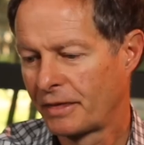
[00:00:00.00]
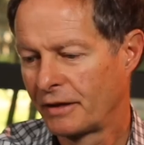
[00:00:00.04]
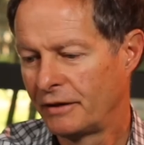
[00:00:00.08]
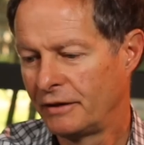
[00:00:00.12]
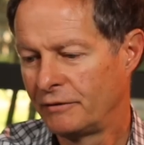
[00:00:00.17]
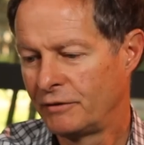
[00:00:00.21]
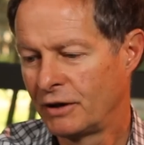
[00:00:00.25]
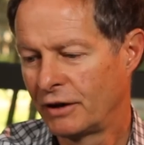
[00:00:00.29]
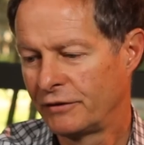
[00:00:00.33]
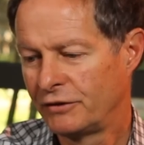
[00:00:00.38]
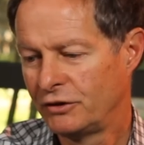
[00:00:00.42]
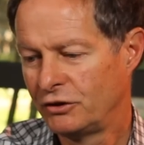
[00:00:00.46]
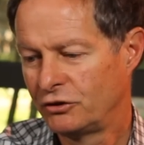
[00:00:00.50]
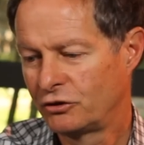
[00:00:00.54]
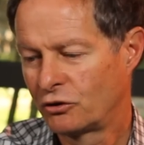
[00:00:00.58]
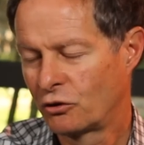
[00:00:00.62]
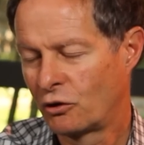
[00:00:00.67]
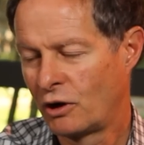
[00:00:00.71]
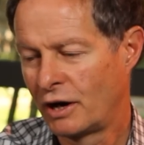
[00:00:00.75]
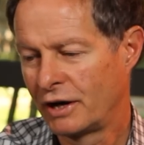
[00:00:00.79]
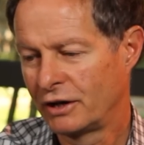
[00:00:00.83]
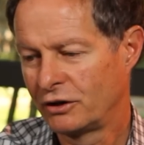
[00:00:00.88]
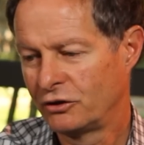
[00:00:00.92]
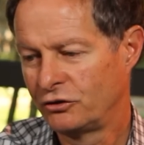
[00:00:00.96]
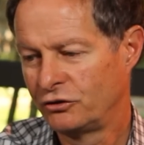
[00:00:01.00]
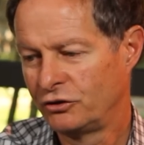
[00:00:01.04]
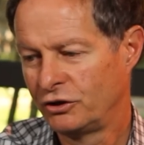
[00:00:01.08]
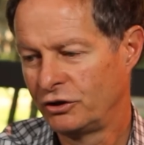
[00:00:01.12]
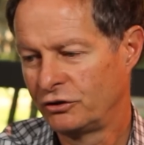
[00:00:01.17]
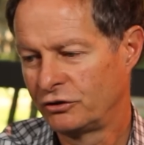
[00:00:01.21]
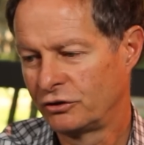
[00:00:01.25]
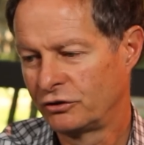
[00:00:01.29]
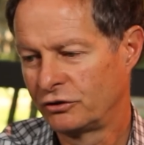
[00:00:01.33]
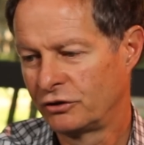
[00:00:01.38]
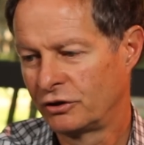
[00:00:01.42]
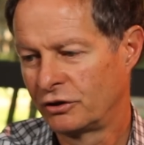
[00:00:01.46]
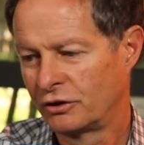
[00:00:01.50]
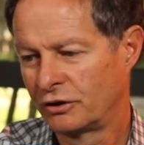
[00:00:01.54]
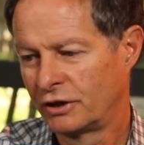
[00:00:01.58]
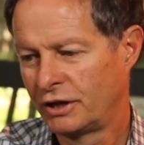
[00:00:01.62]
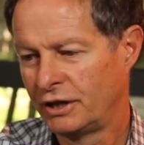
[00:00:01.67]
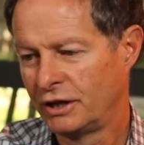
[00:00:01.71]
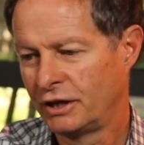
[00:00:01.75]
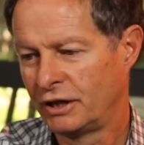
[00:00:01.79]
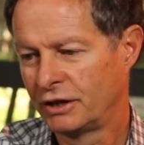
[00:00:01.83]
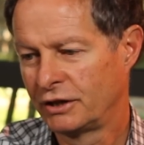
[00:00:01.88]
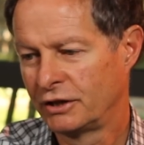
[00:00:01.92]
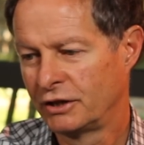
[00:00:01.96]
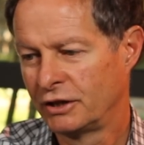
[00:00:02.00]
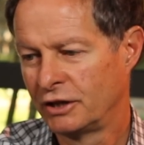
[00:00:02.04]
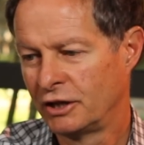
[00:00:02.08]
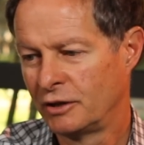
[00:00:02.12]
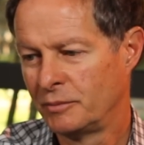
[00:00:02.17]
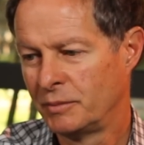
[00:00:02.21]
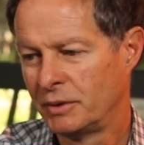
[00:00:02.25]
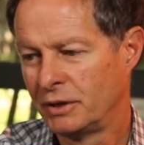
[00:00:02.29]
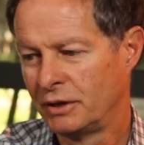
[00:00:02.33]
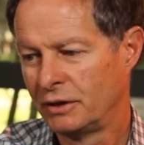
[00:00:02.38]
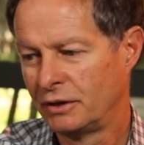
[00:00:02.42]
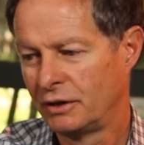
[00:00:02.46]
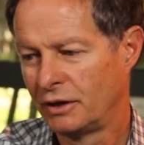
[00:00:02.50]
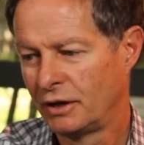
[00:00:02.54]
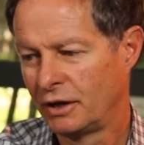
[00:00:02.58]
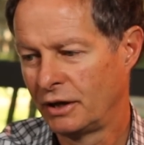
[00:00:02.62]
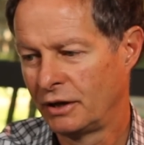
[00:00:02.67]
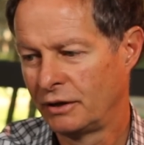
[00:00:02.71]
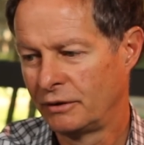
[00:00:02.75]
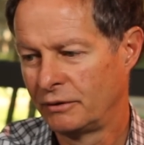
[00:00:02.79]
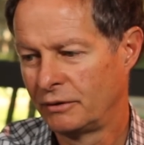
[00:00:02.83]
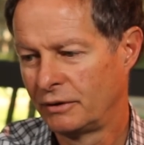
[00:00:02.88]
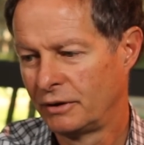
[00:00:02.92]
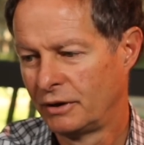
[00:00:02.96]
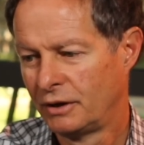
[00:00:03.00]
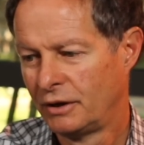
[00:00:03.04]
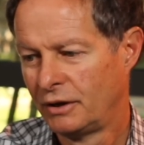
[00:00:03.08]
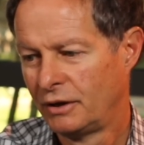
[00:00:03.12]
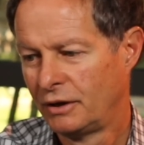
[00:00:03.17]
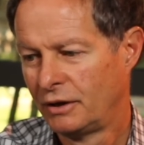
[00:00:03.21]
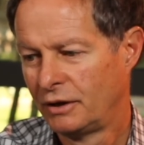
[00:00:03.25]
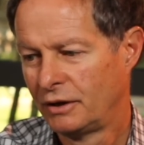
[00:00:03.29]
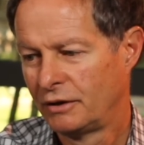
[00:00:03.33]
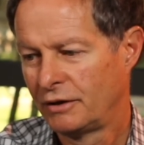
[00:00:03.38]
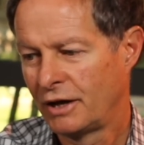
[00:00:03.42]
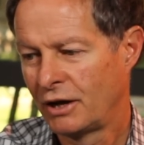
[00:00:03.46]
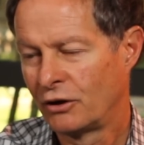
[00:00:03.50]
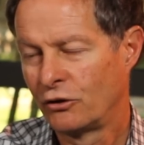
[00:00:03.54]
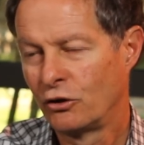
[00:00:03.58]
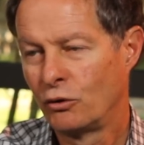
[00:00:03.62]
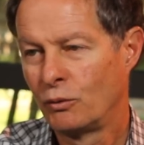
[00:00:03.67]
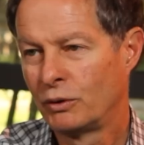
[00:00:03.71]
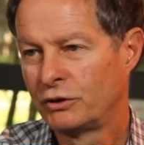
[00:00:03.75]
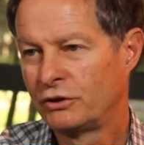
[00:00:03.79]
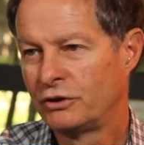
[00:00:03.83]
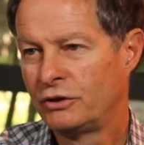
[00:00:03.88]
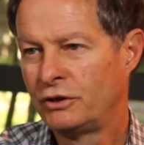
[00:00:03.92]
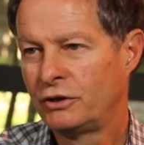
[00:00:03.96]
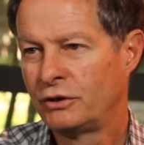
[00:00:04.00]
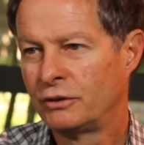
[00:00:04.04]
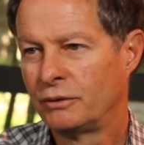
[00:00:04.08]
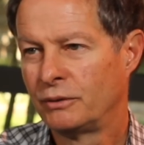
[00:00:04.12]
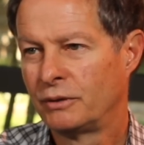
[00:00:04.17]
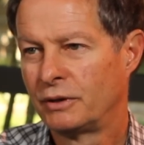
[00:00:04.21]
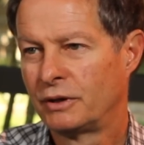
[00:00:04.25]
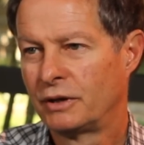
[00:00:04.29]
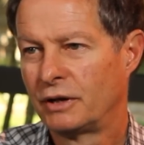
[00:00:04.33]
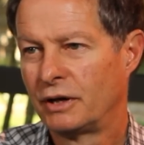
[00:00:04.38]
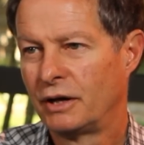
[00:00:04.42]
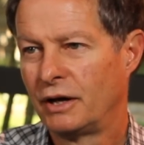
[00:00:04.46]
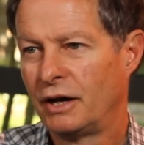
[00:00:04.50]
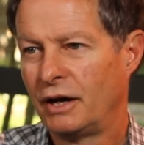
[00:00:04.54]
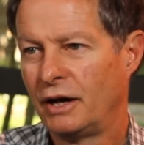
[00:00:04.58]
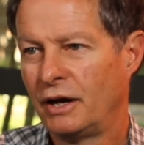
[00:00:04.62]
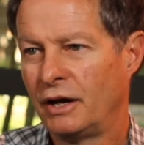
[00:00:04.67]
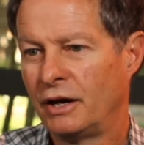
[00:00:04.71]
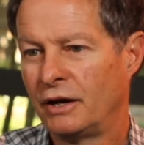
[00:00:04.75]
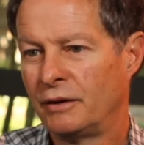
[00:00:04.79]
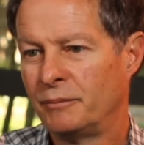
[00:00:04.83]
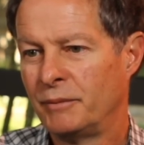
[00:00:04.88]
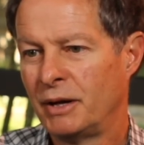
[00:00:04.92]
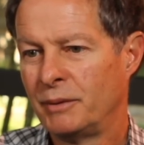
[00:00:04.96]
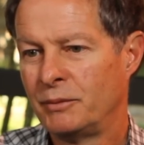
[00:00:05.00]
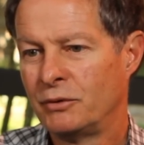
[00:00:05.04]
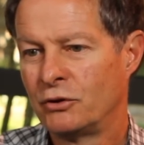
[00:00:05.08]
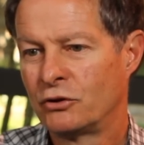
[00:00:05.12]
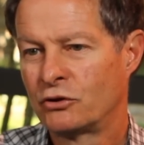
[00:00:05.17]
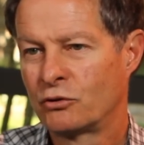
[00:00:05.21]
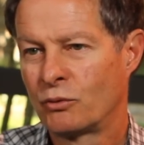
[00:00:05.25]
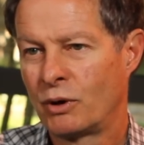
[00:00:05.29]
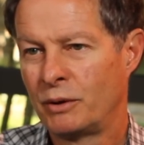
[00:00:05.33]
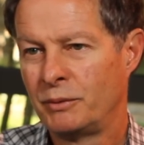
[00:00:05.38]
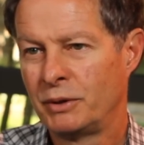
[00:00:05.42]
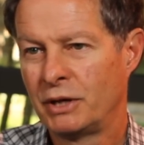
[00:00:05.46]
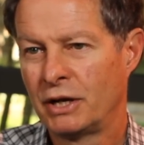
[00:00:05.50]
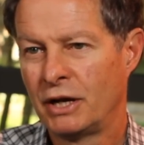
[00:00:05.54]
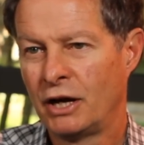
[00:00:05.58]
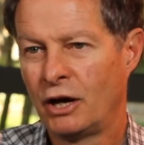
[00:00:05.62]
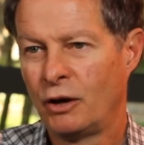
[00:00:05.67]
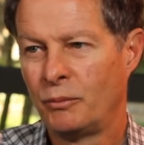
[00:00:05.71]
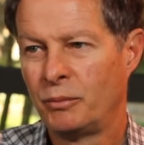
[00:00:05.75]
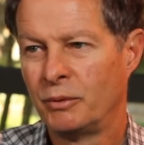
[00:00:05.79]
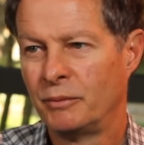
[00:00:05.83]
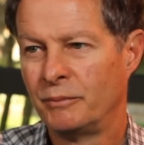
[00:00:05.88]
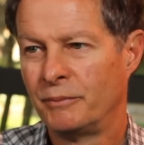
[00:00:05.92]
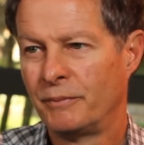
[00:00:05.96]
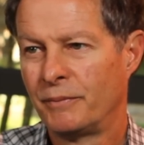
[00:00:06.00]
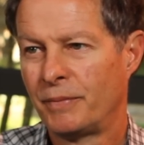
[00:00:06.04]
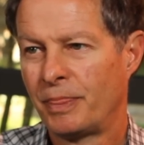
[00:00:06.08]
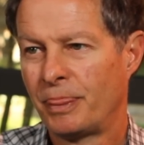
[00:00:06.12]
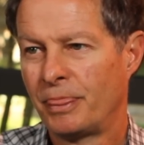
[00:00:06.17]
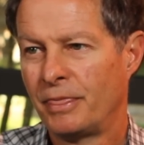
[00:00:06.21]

they've got these chronic diseases that are killing them, and, and they don't know what to do. And maybe there's a way we could help them.